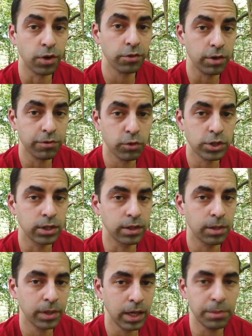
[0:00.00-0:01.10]
It's rather
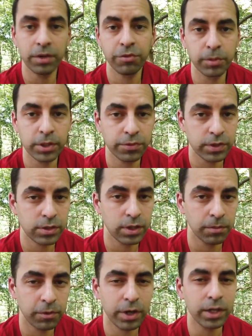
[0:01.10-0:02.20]
unfortunate they became infamous for
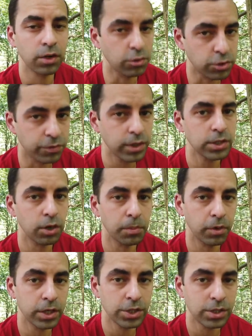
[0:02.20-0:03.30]
some very controversial
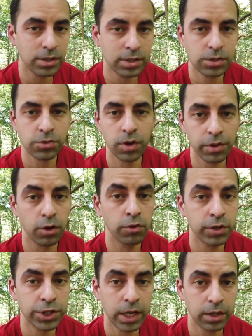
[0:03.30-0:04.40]
operations as it's rather
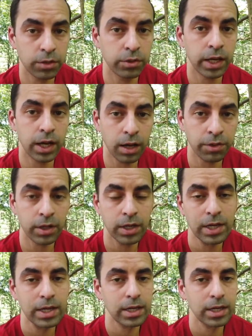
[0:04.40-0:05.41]
overshadowed their other